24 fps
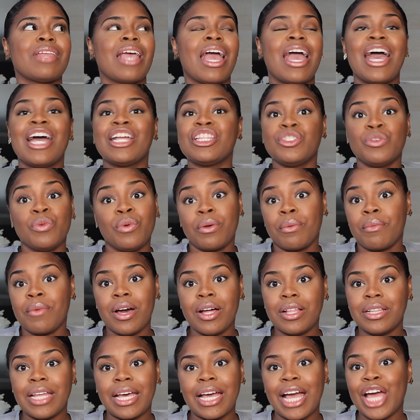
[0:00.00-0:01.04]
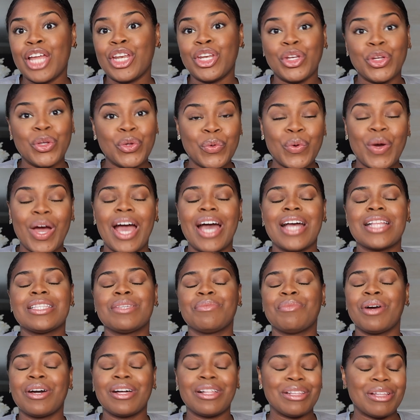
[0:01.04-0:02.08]
at doing well. Like, I knew I had to
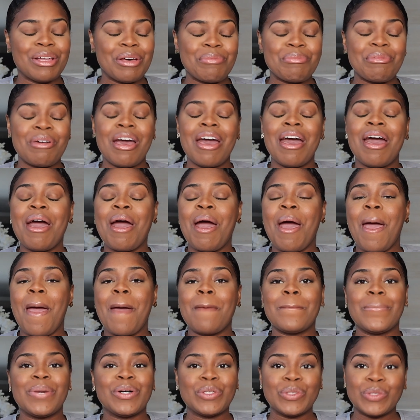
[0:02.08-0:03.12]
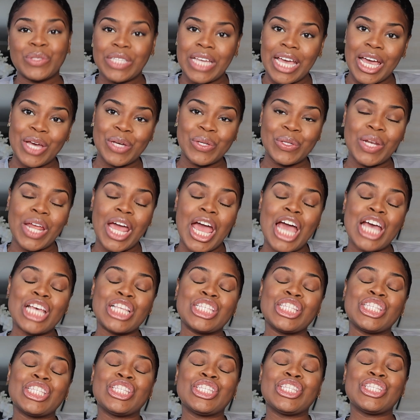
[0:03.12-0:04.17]
buckle up and buckle down.
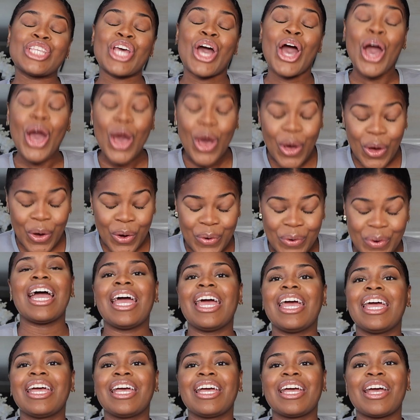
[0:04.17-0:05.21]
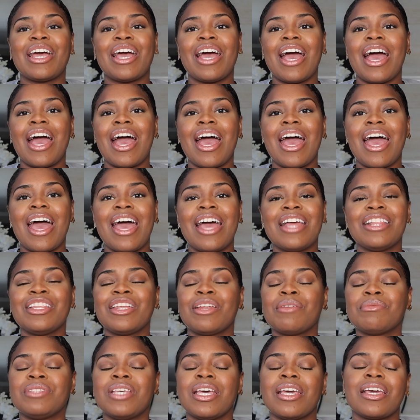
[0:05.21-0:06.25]
So I ended
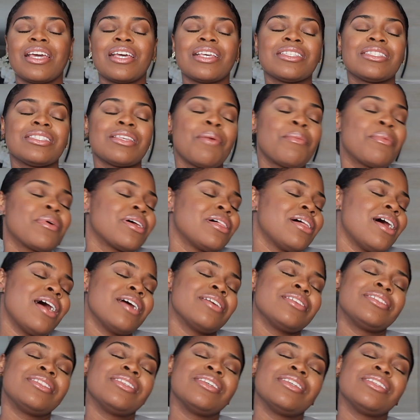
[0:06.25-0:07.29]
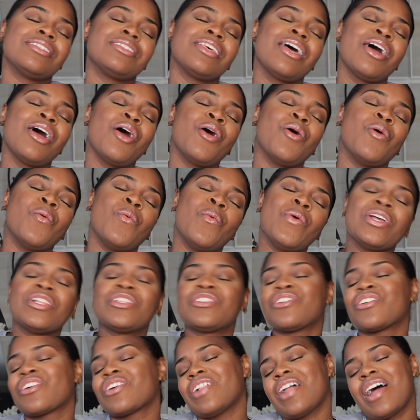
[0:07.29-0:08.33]
up taking summer classes,
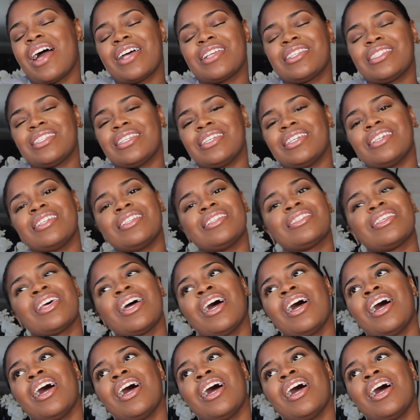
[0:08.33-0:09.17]
winter classes,